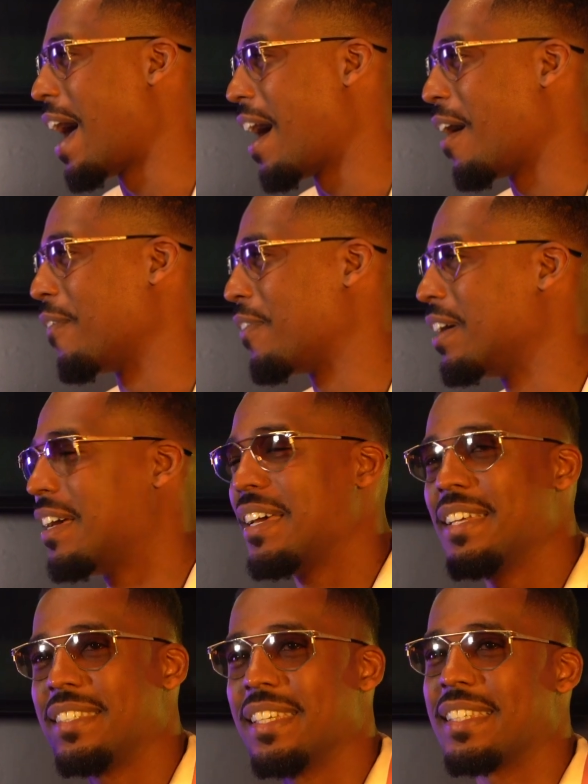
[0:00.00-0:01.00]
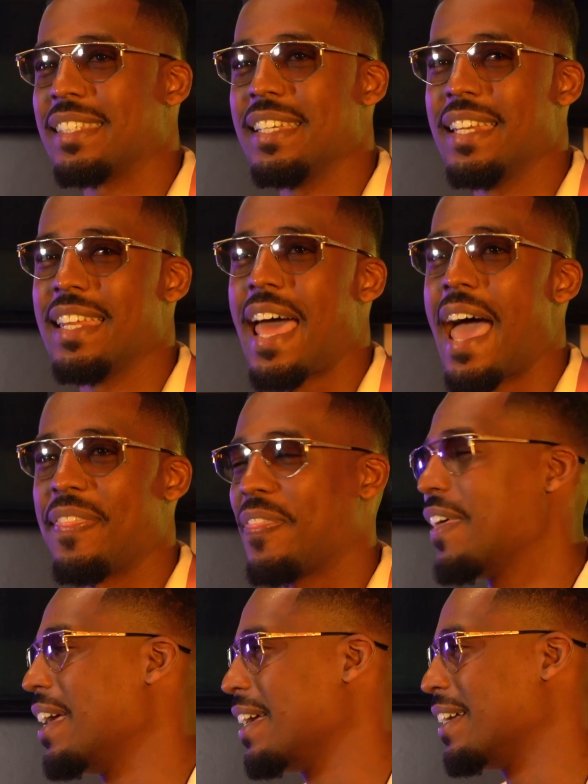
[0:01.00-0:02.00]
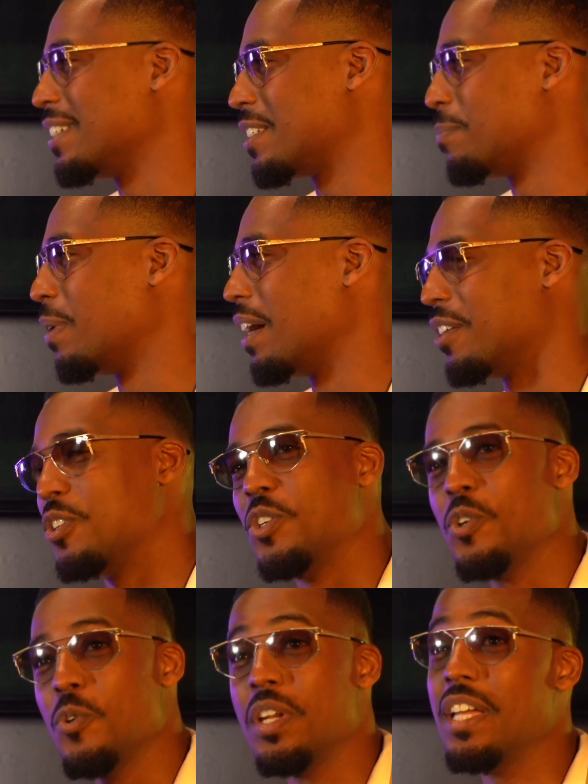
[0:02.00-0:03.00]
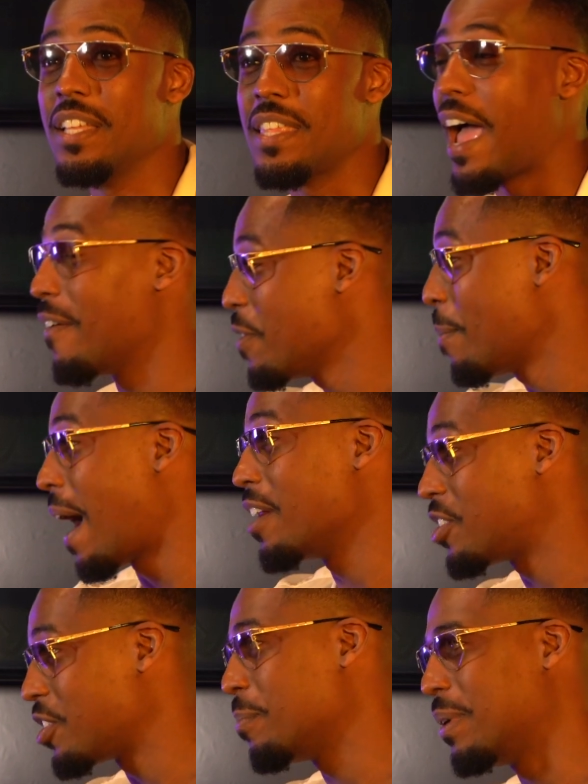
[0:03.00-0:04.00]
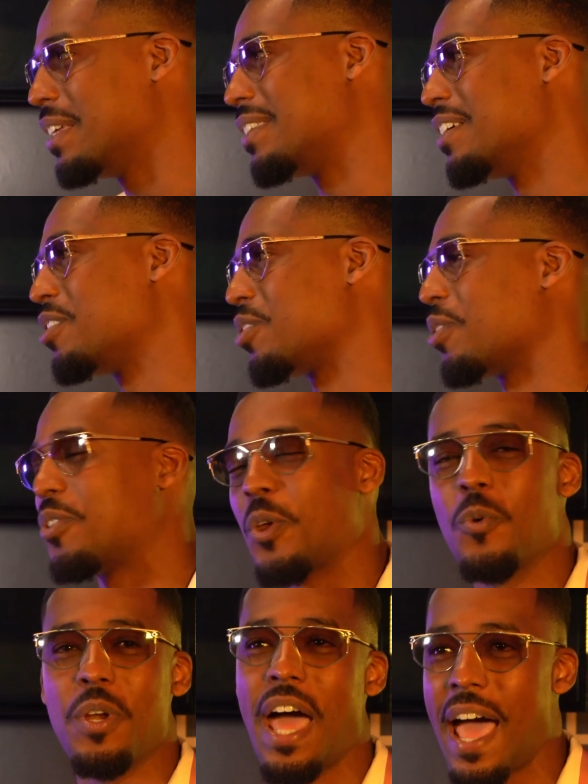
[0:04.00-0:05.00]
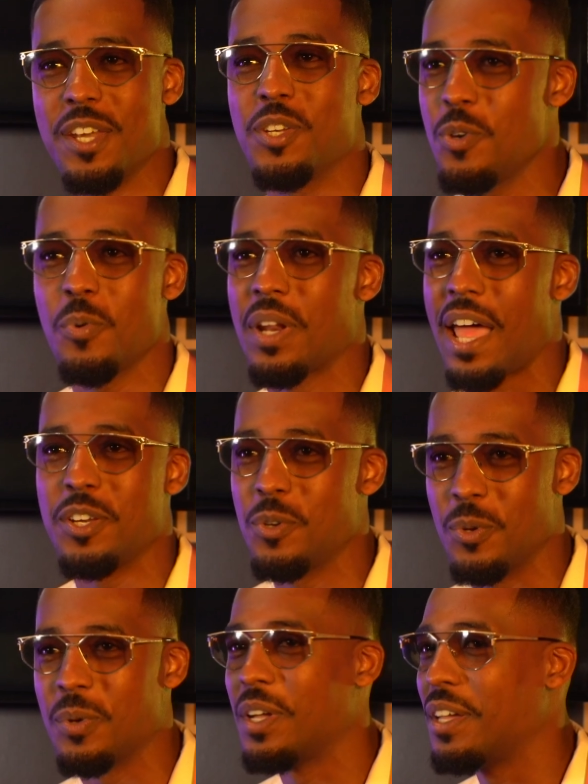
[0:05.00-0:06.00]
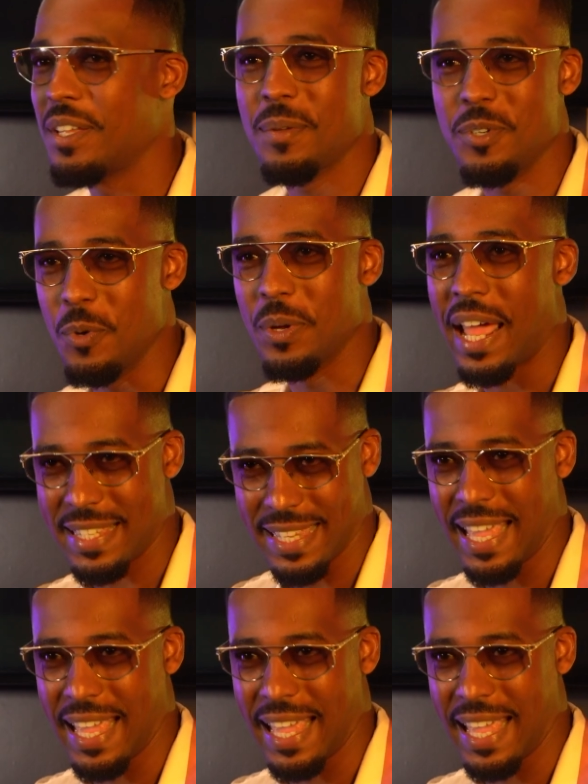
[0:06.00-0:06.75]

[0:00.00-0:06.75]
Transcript: have succeeded at things. But you need. Everybody should be intentional. Do not do what I do. Do what I